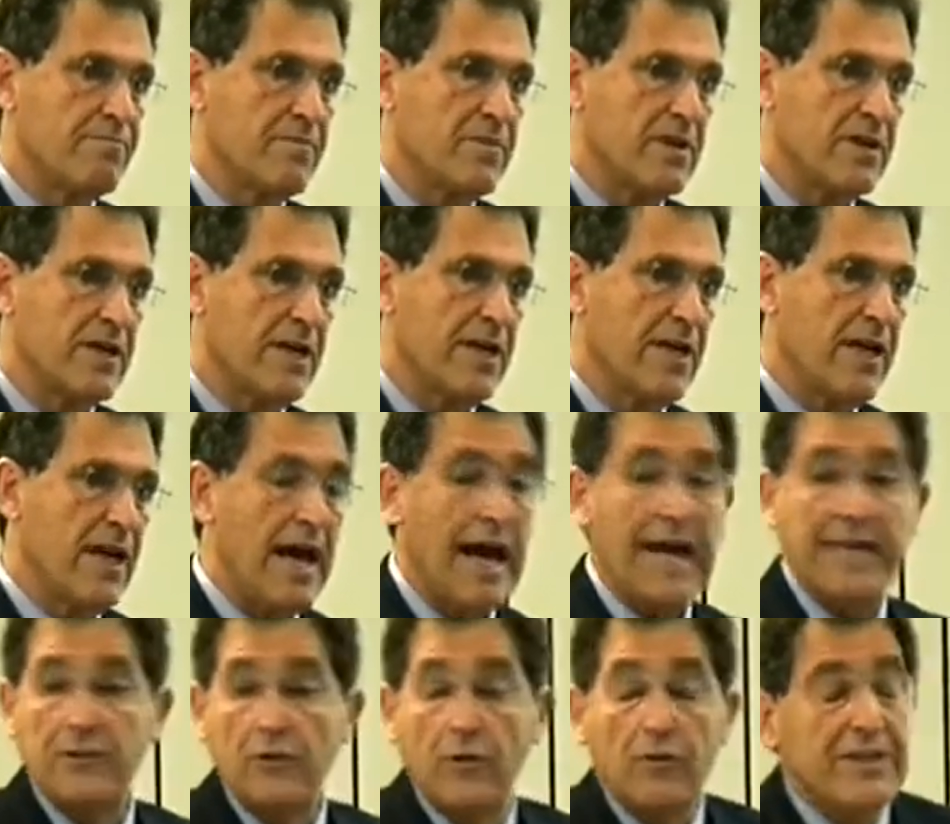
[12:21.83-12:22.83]
Okay?
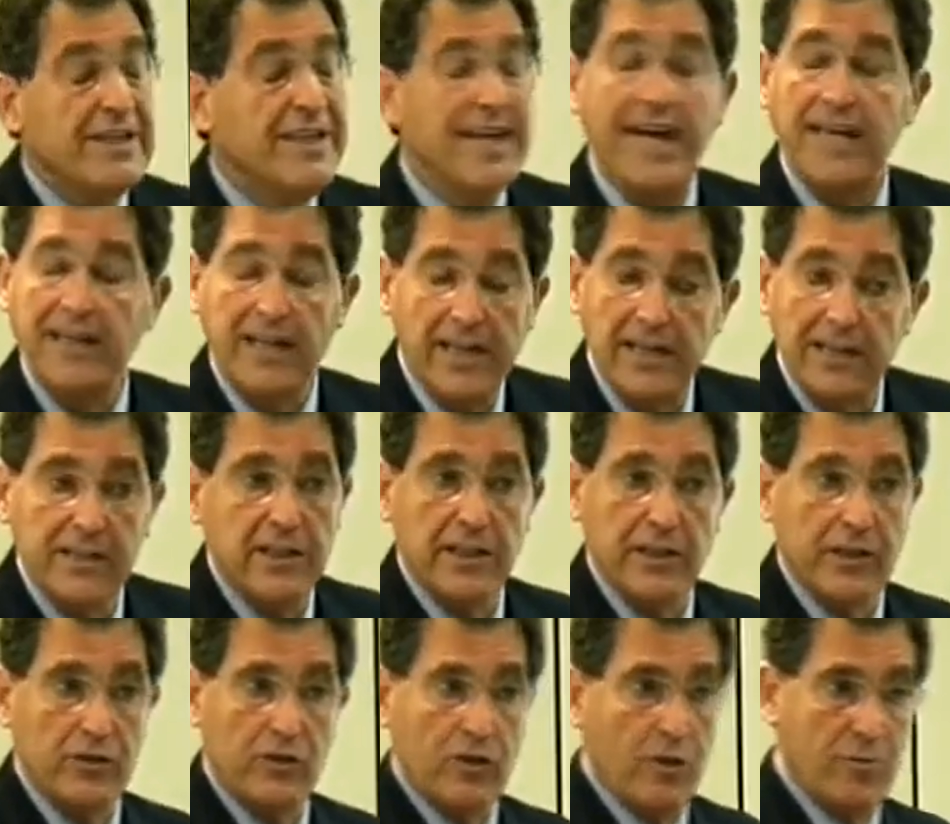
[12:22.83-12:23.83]
I don't gain anything
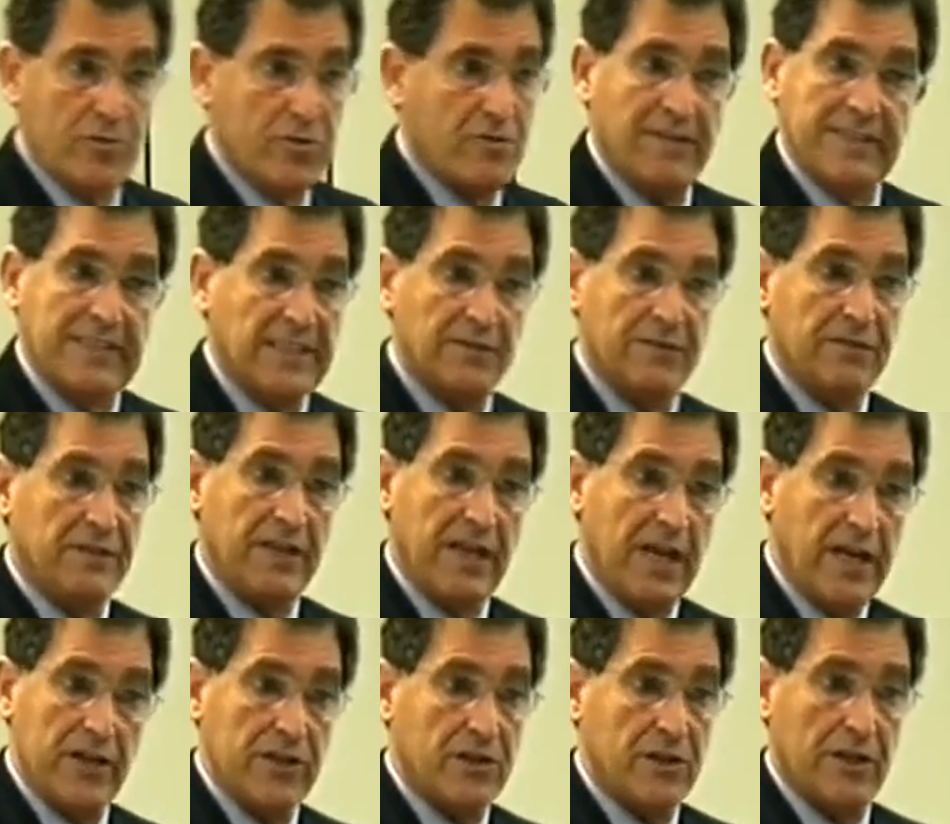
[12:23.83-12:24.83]
in terms of
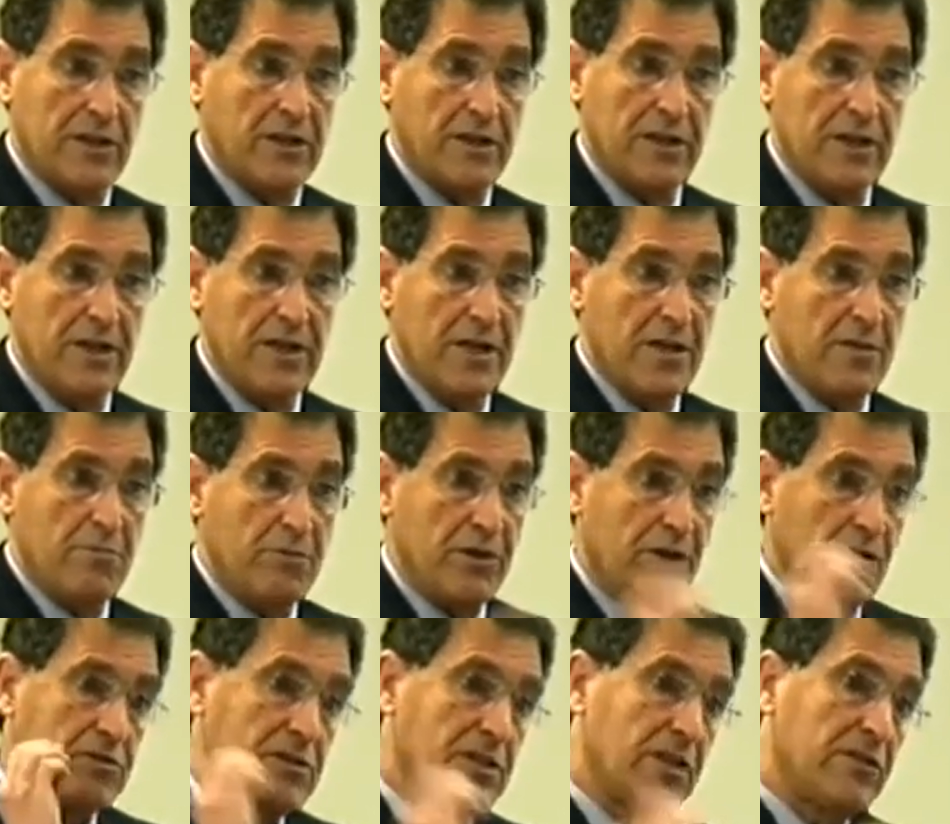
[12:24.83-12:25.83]
identification
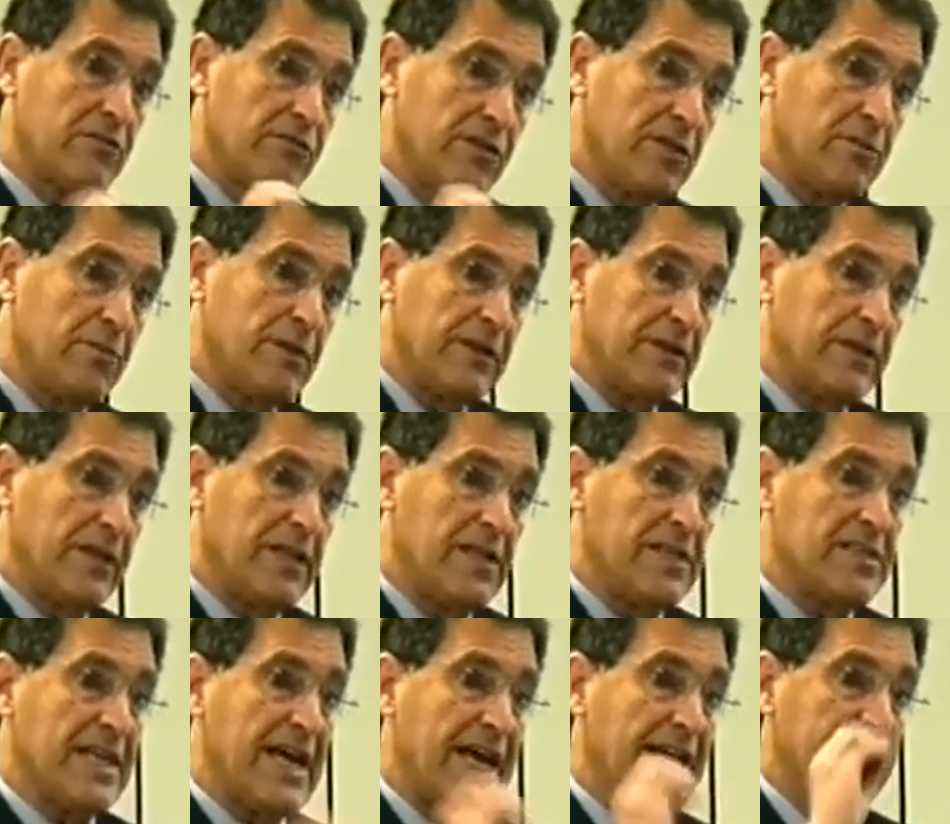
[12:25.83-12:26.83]
because the treatment
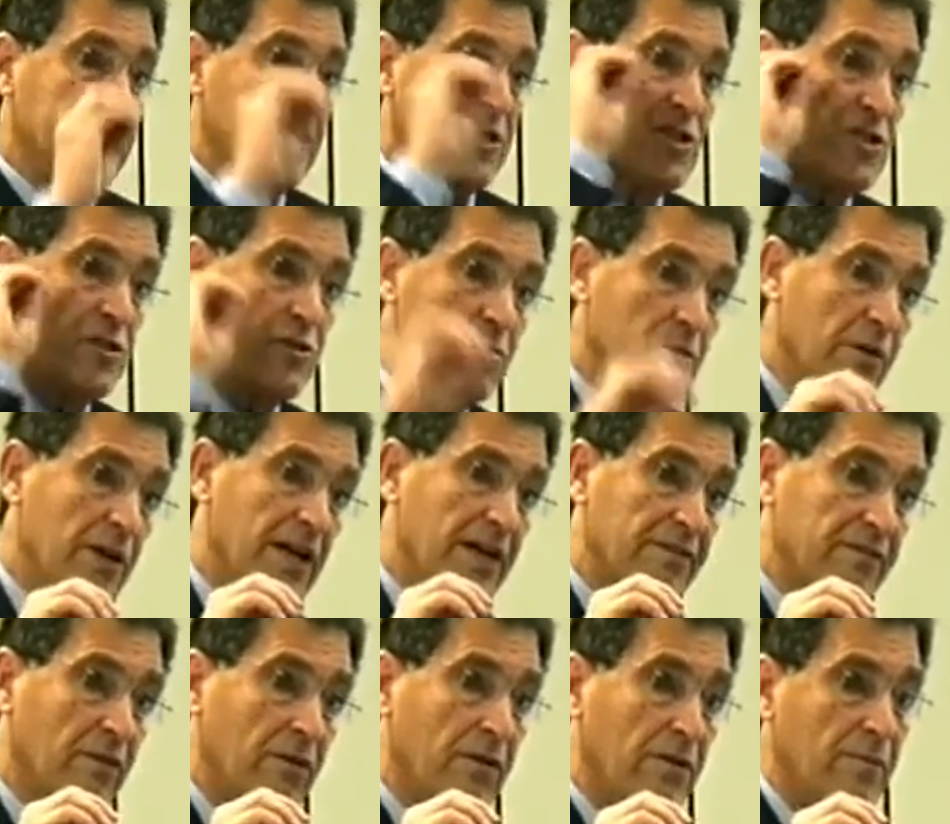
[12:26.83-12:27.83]
is at the school
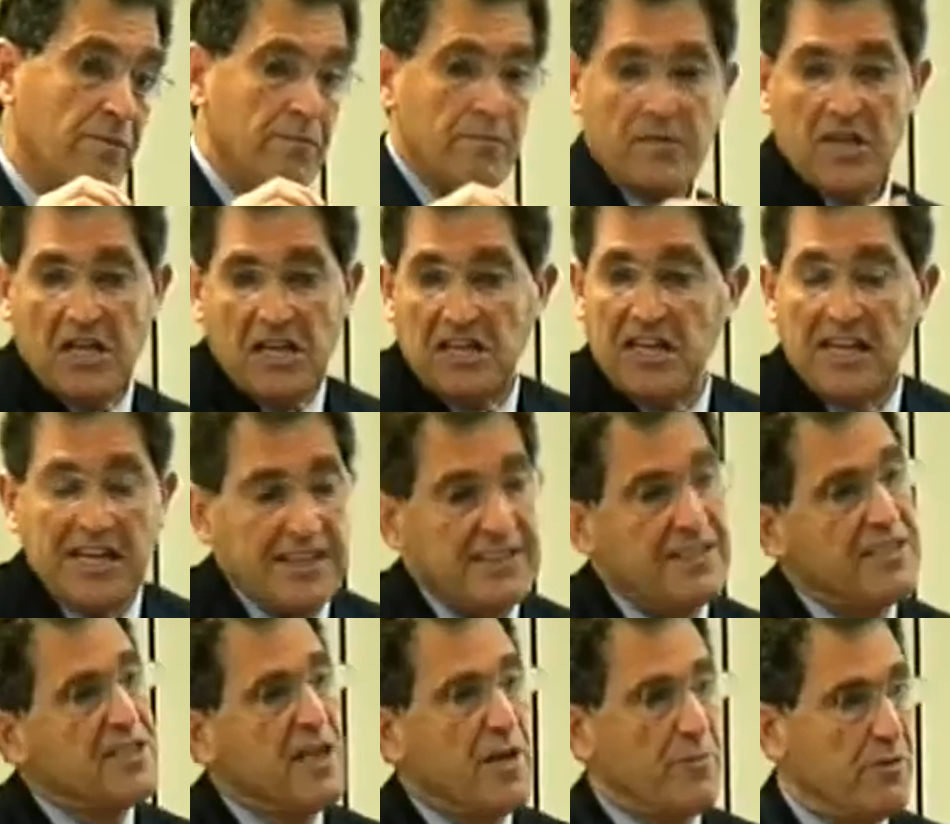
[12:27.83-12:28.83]
level and I get the
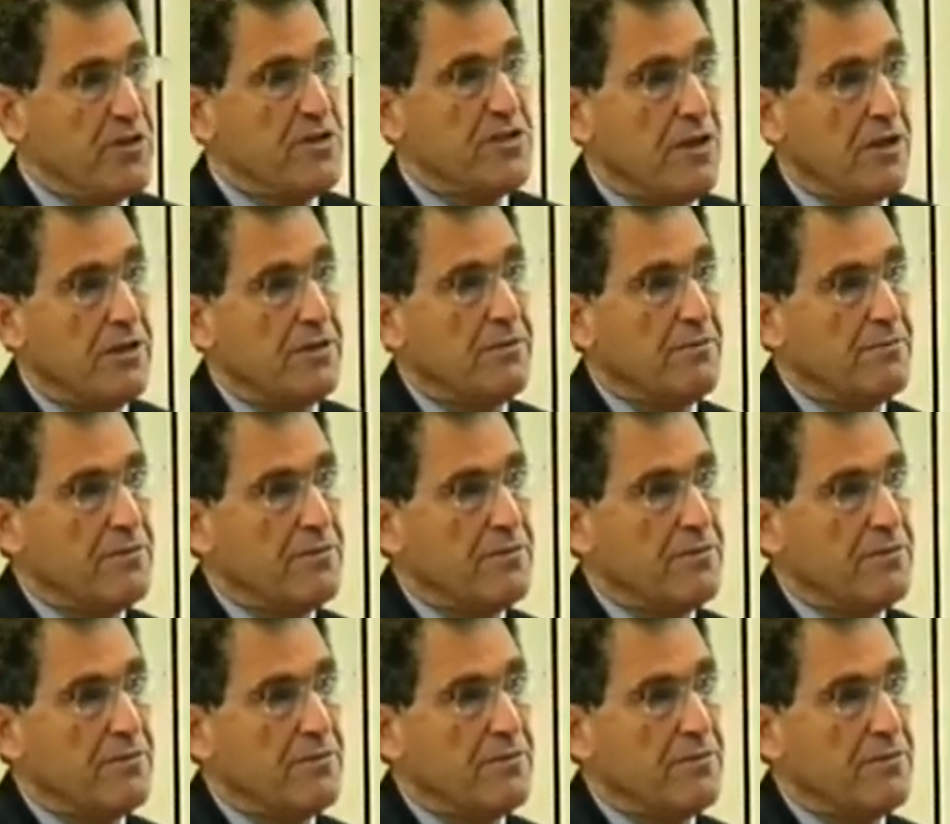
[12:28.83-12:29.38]
same result.